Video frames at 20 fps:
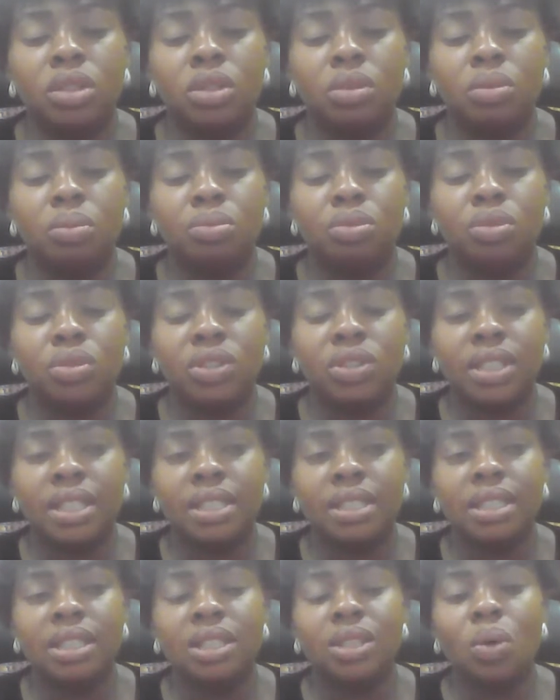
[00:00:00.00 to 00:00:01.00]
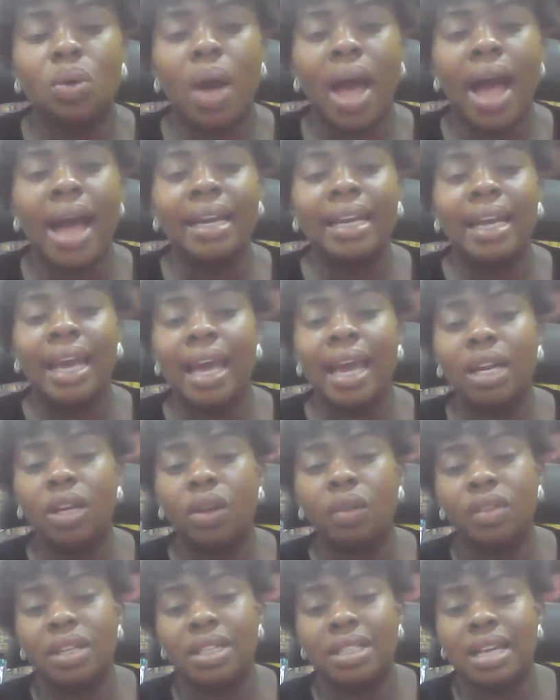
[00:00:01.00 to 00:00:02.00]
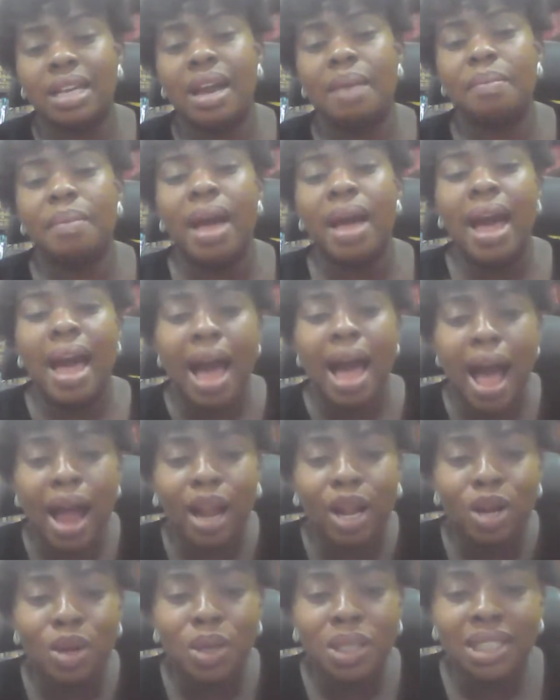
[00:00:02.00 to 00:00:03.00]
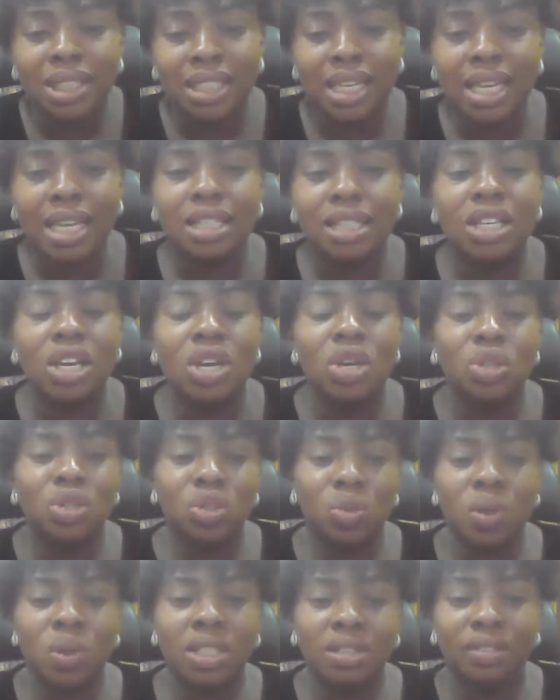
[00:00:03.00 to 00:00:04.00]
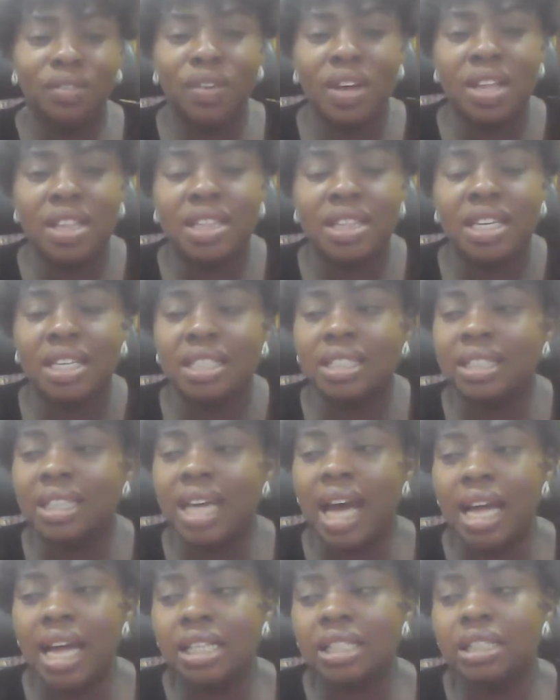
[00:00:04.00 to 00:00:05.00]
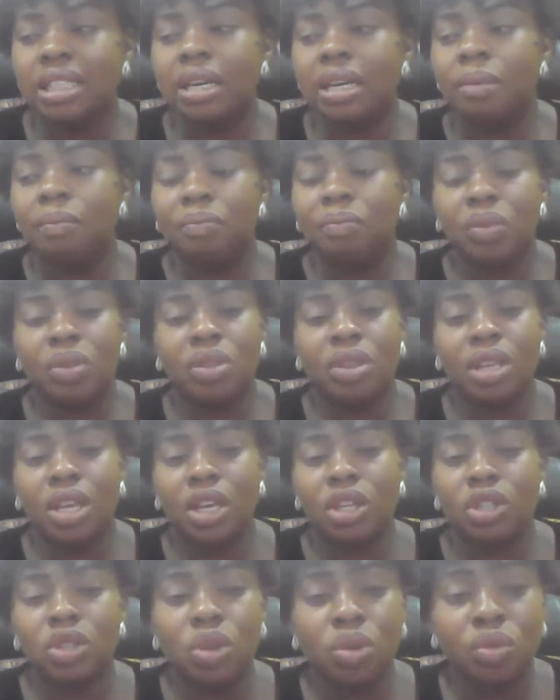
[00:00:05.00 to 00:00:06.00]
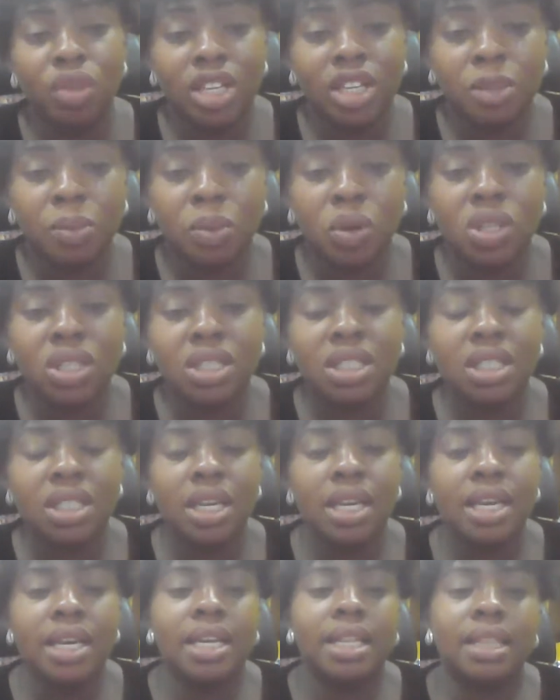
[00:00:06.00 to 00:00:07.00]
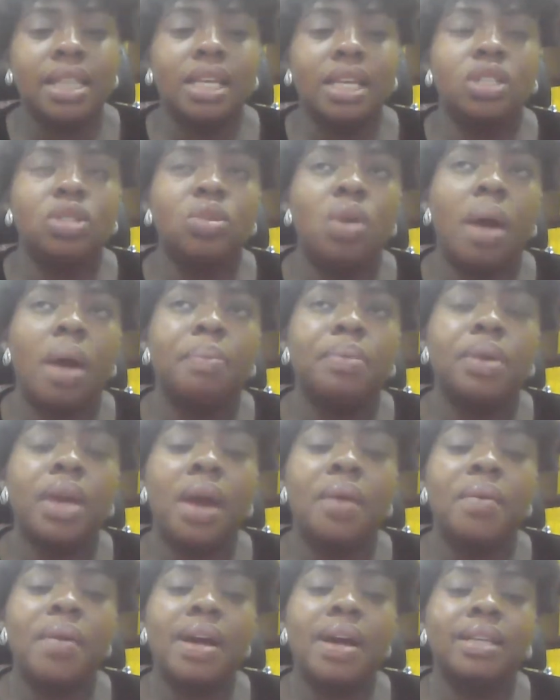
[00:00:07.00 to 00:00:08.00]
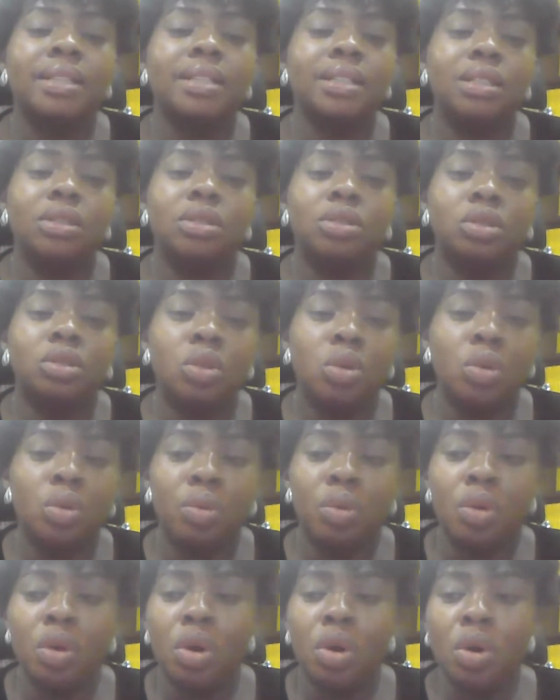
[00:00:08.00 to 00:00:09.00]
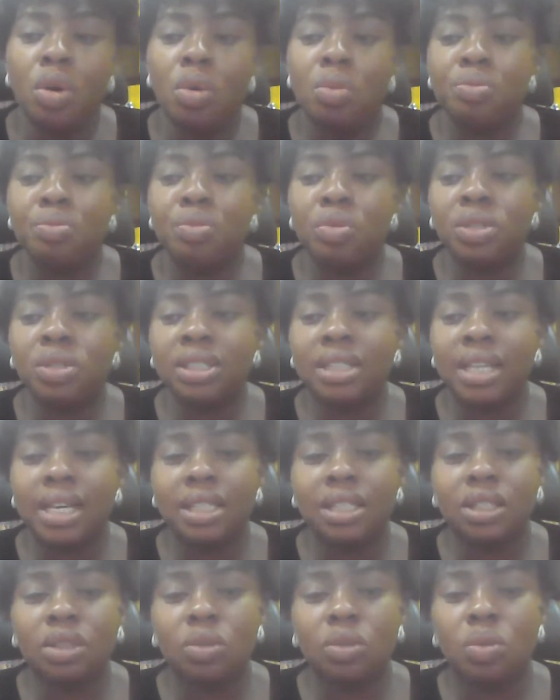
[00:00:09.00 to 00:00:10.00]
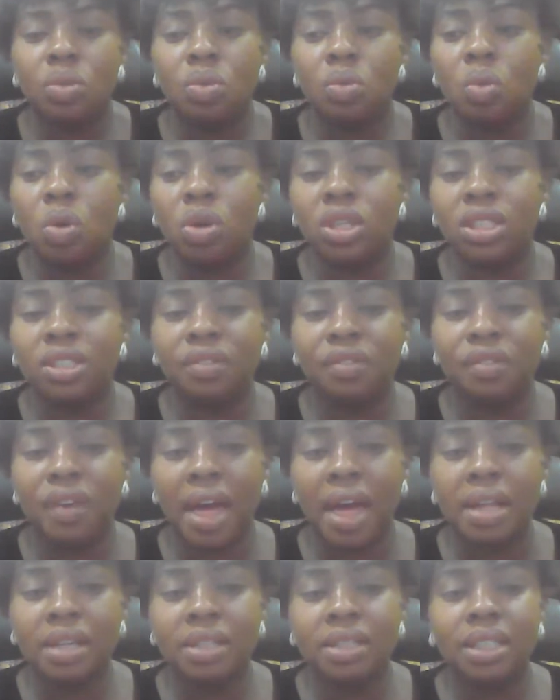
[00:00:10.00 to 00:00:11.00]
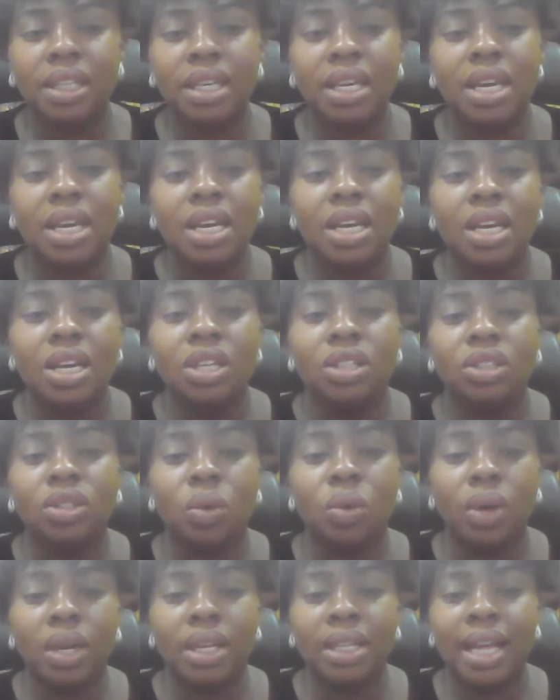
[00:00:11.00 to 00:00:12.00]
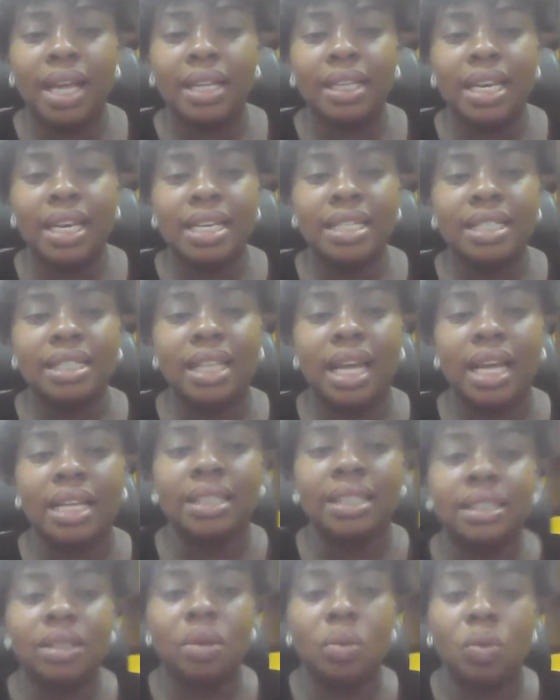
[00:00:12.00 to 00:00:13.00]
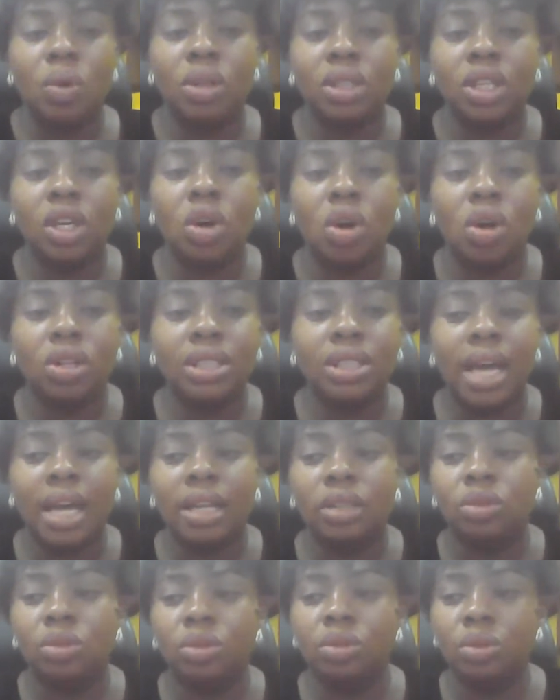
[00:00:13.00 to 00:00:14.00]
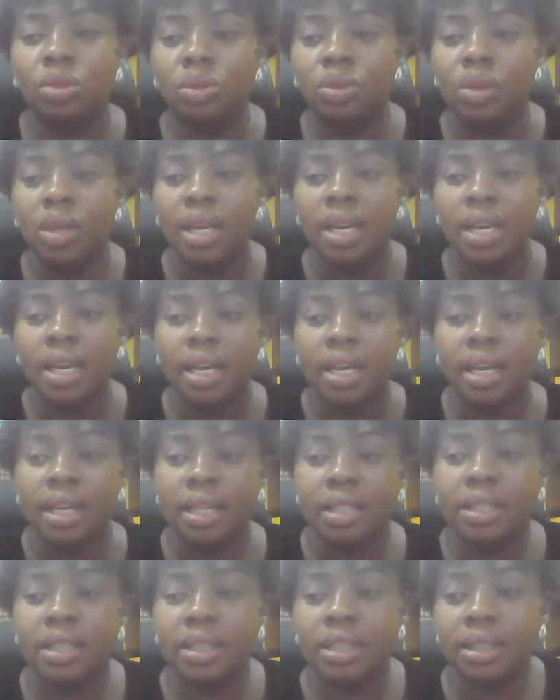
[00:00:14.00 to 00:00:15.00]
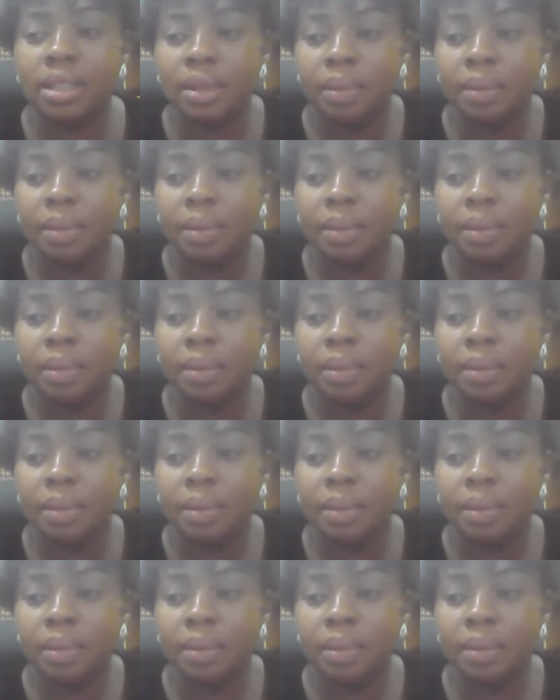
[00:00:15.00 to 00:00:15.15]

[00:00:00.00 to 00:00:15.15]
processes. So at the end of the time allotted to a defendant, and there's no response, there's no appearance, no process was filed. So in that instance, what the court can do is